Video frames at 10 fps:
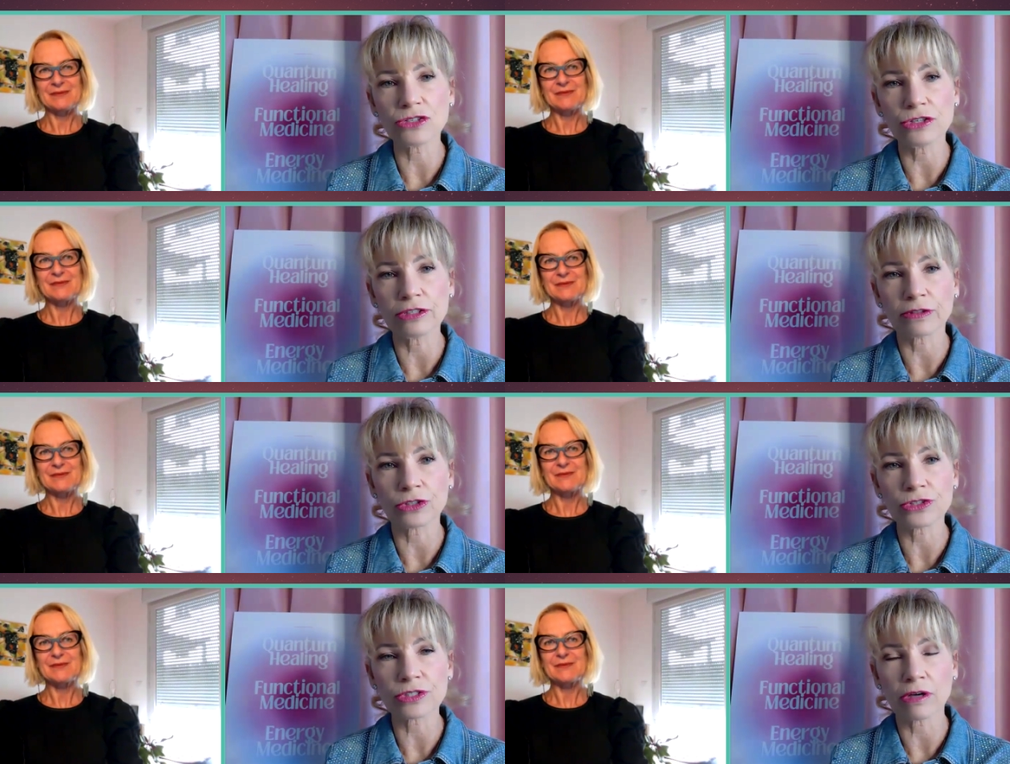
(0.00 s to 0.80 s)
Speaker 1: to the
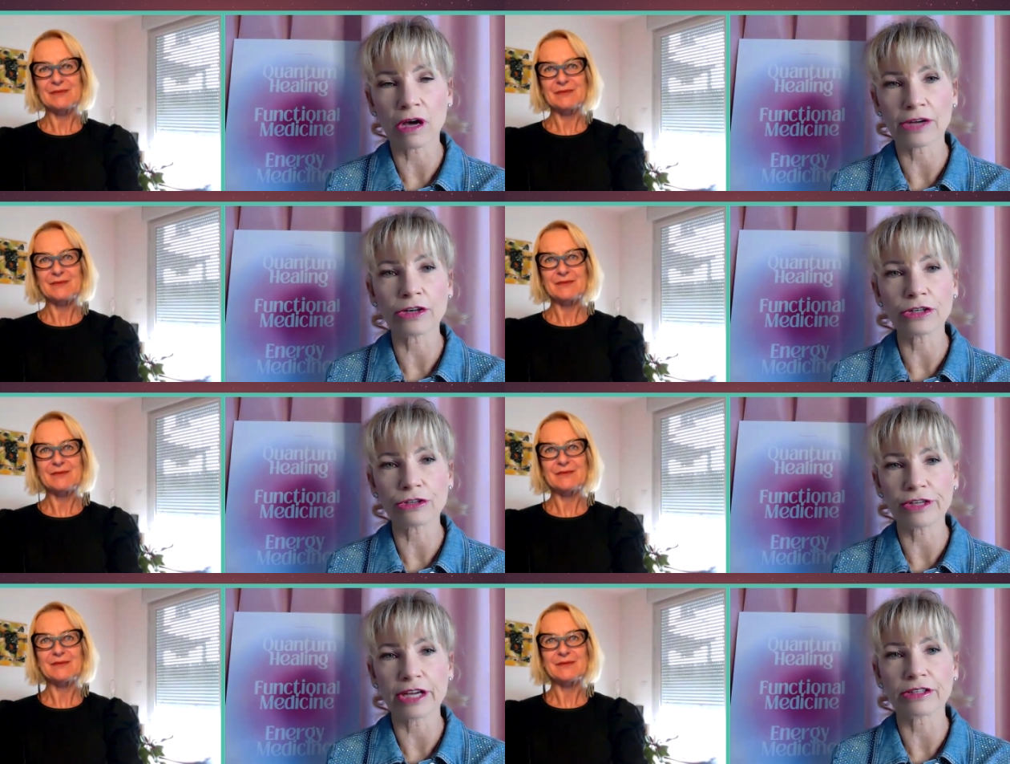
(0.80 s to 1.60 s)
universe, God, our
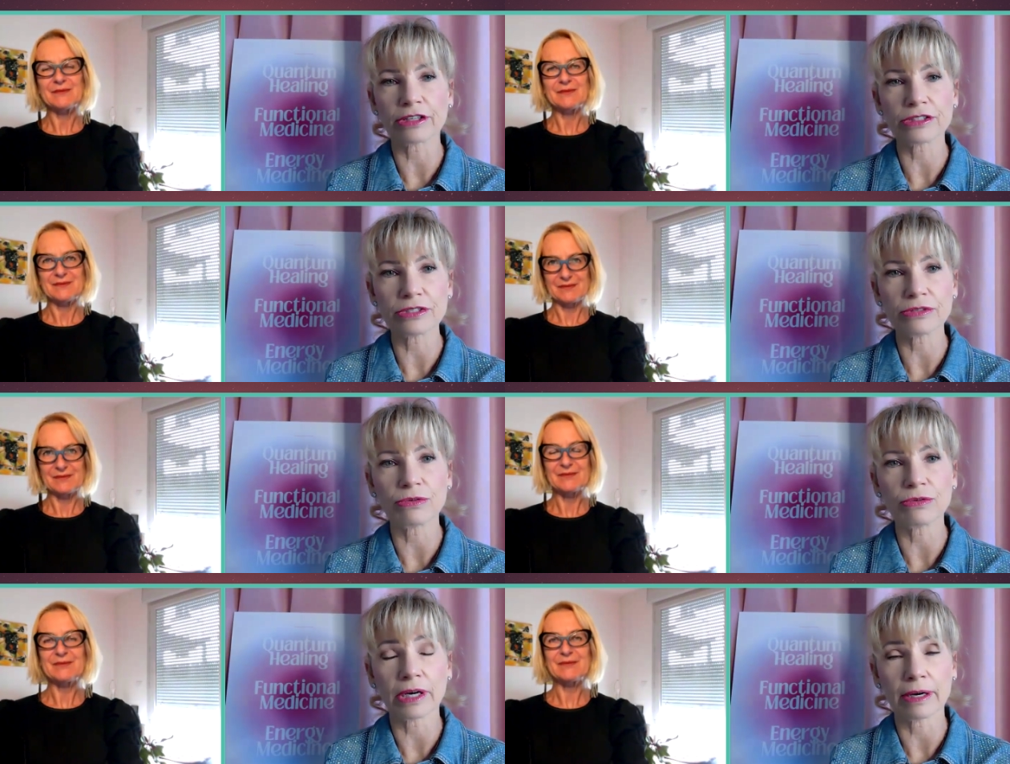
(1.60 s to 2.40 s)
creator,
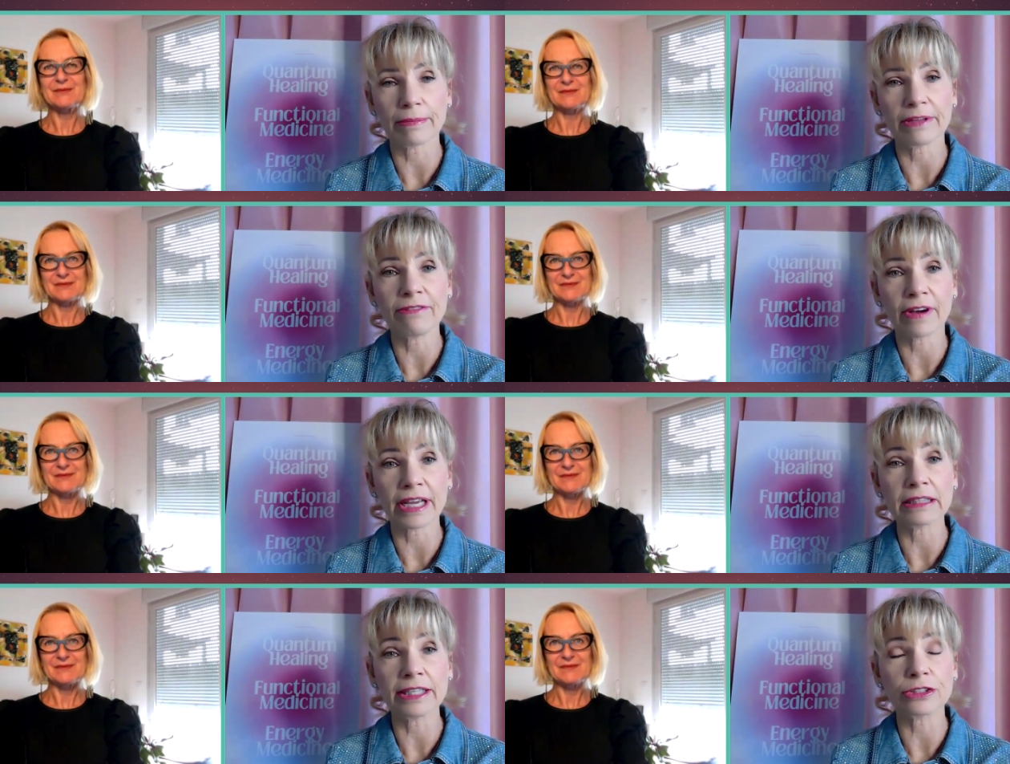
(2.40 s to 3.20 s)
to
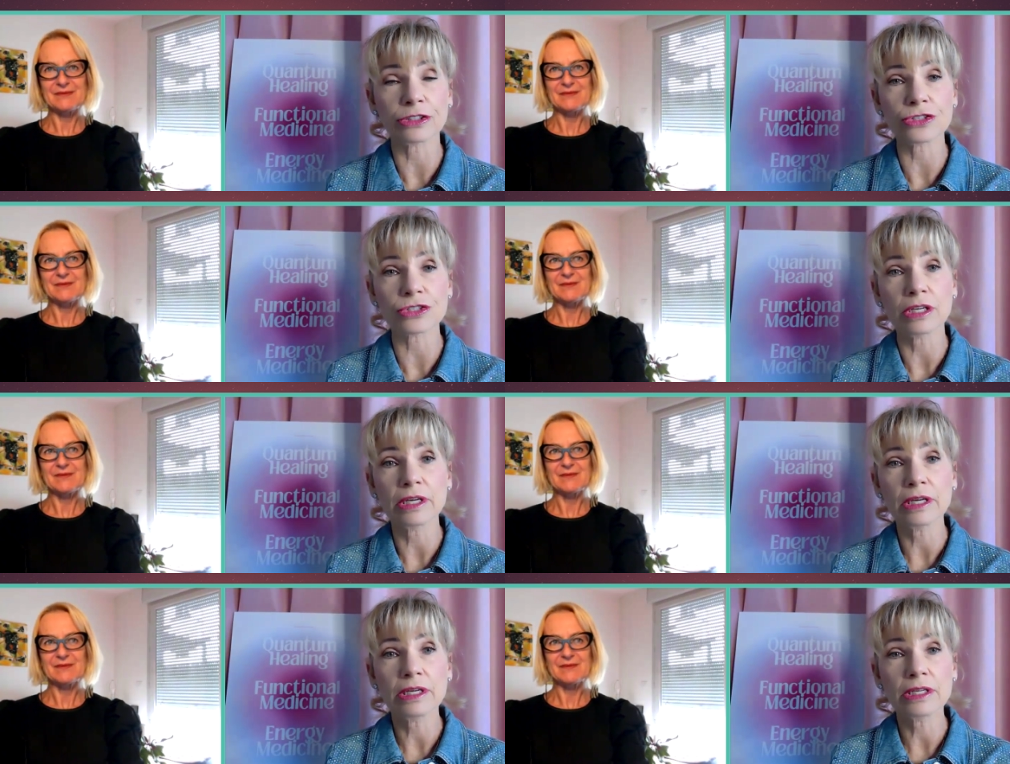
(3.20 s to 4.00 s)
invite leaders
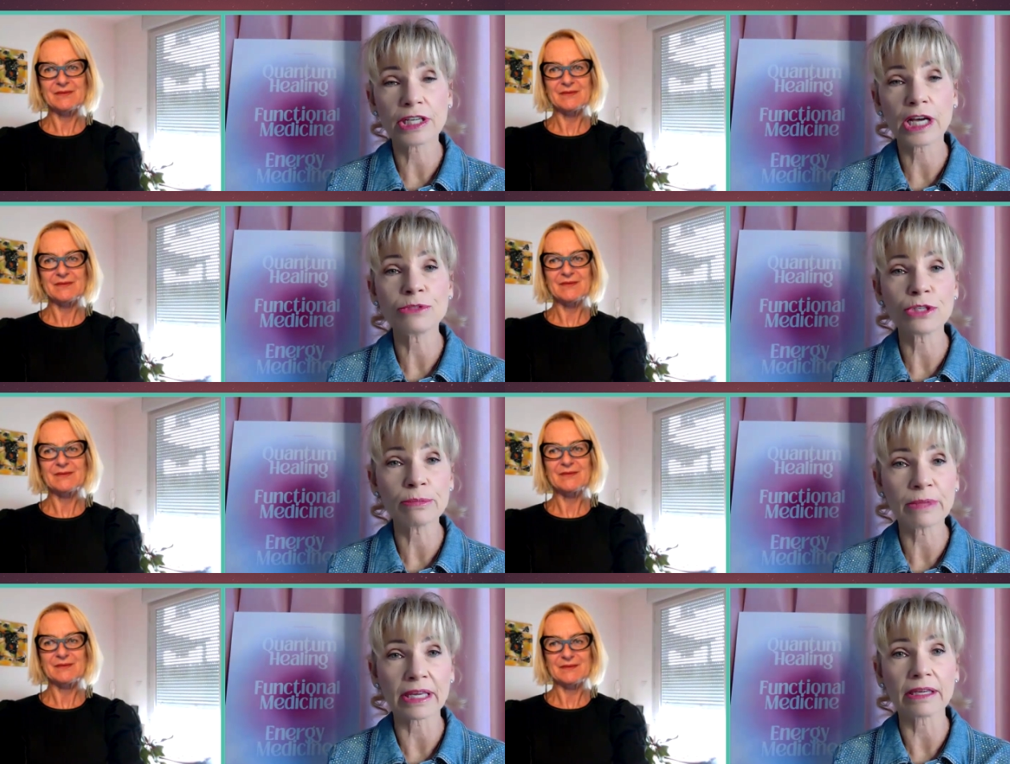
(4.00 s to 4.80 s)
to come to
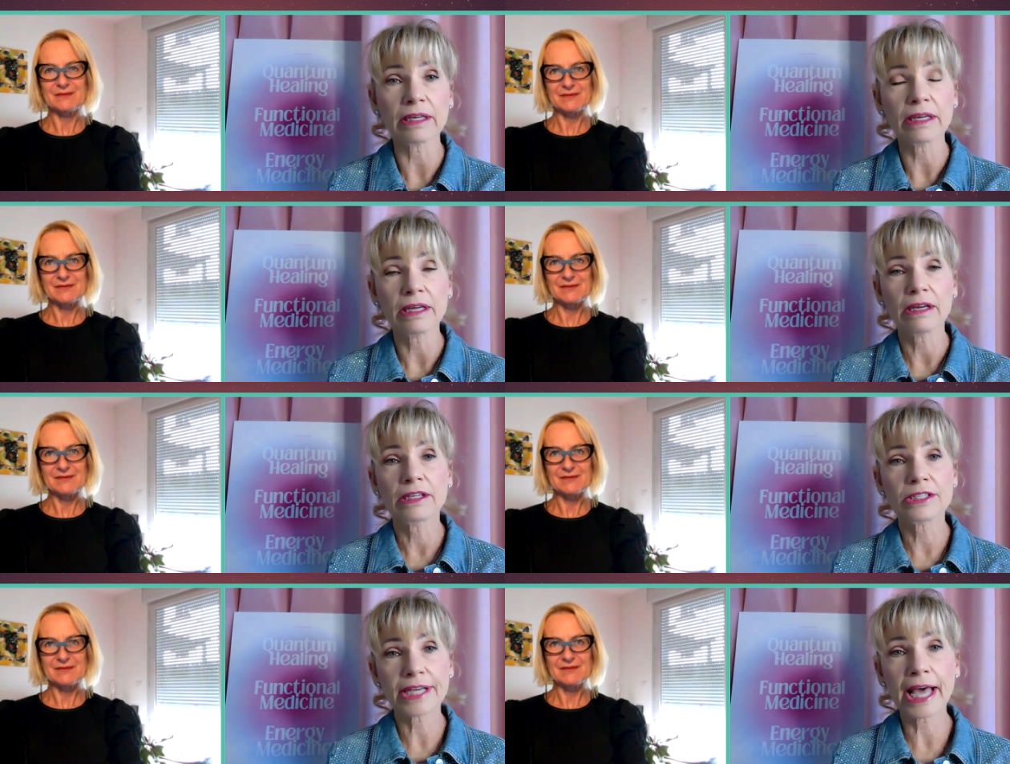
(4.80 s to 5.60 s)
me
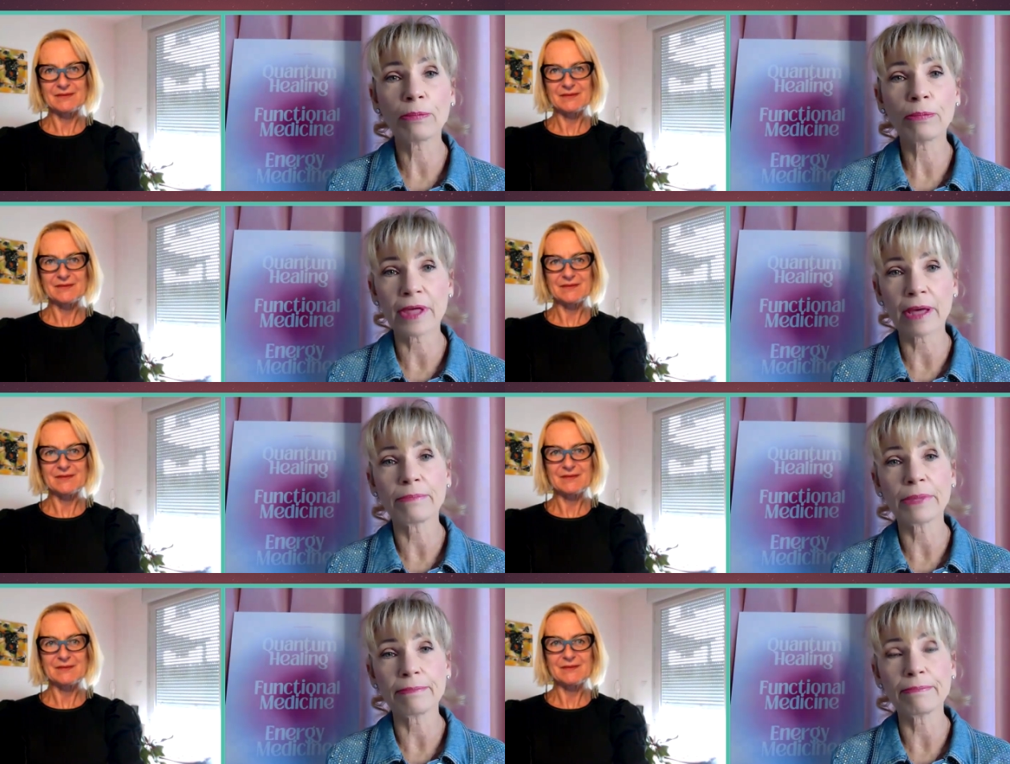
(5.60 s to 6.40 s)
to help them
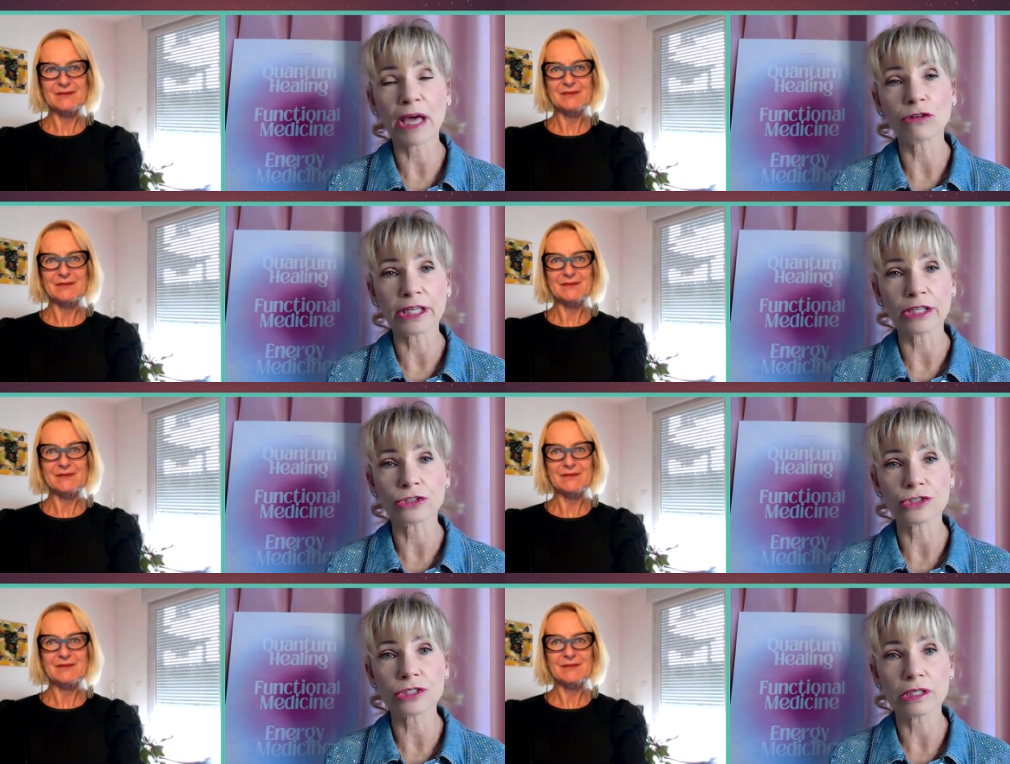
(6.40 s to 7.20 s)
be better
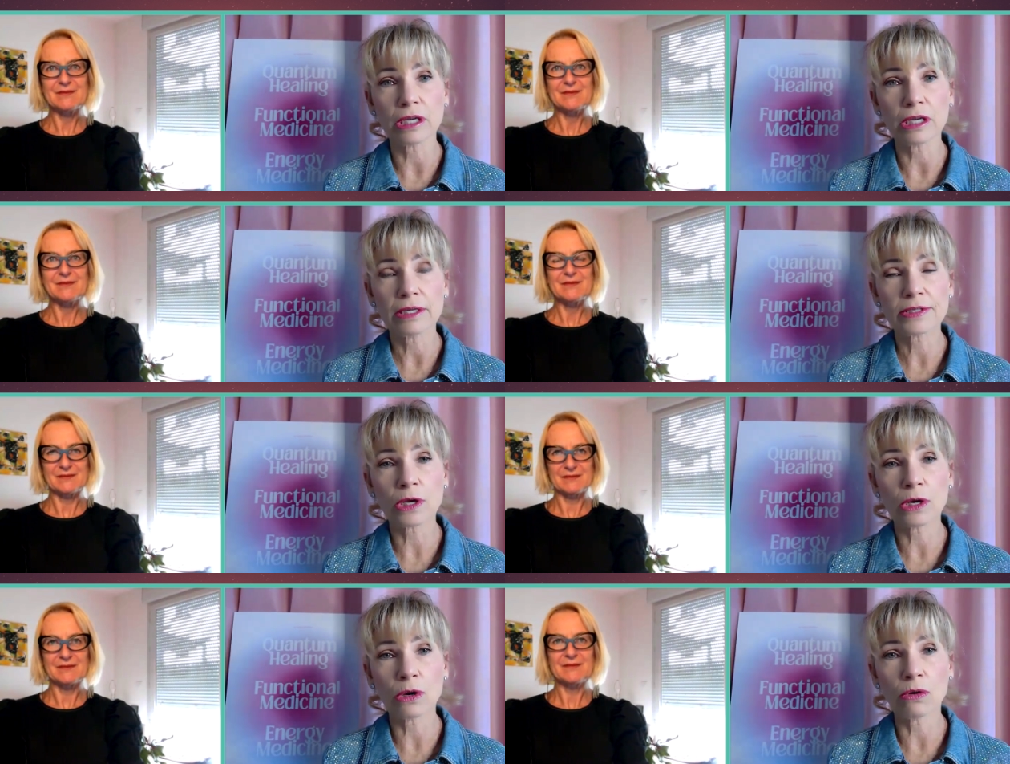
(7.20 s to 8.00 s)
leaders.
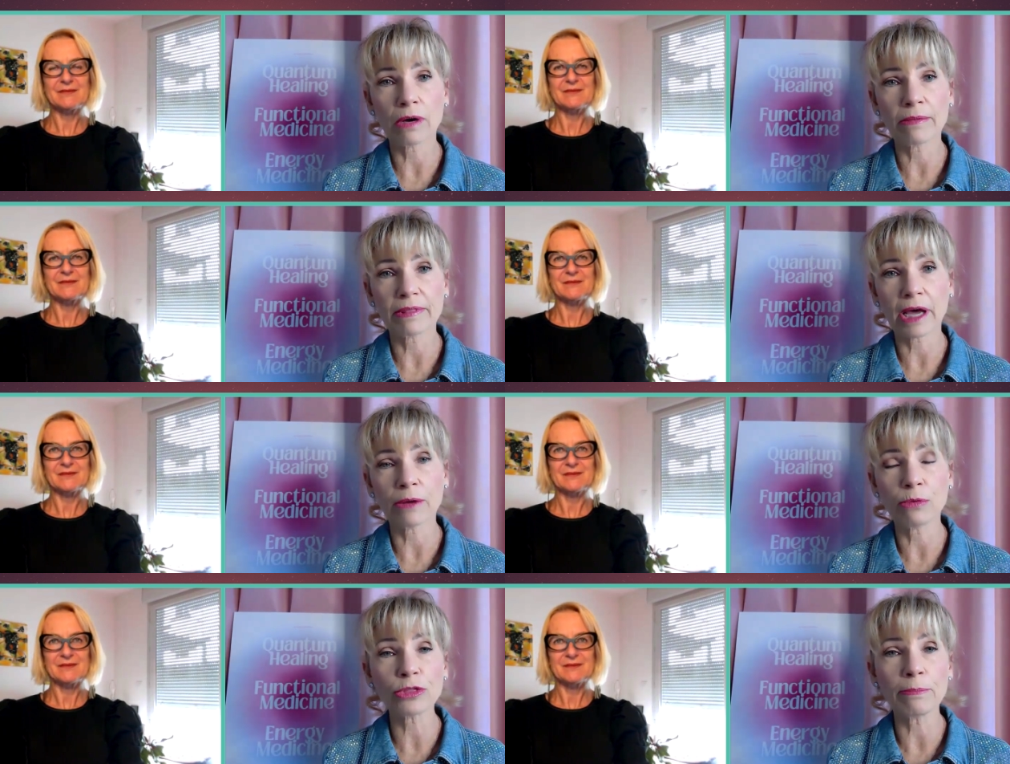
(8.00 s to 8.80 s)
So I
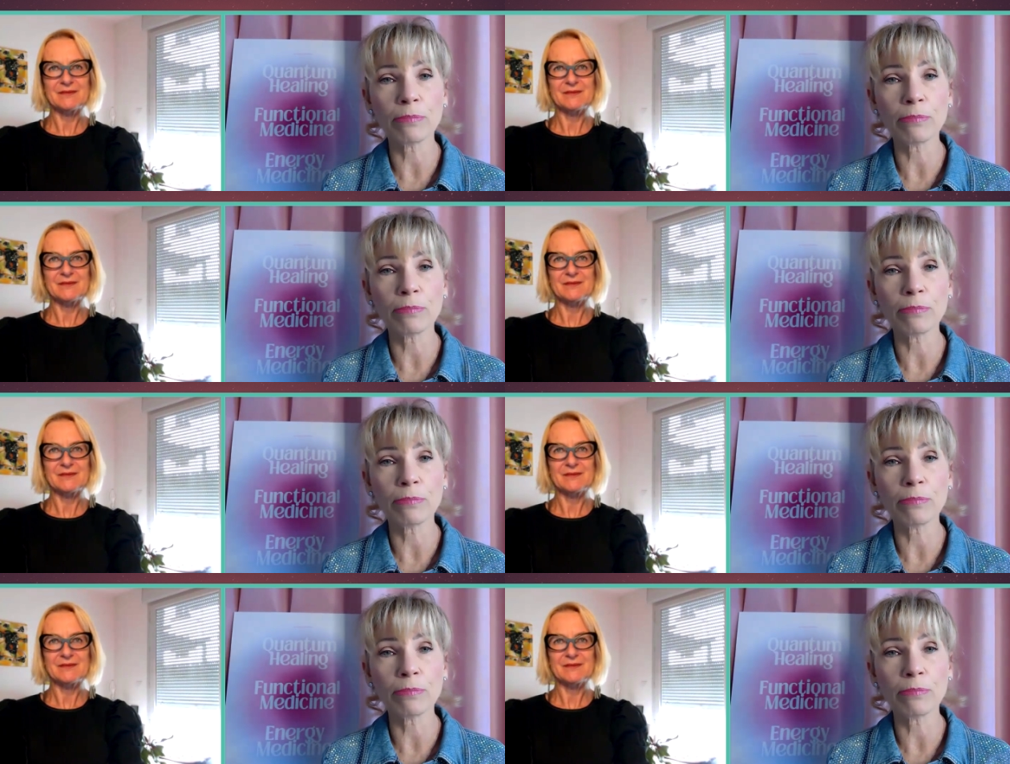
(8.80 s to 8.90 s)
wrote the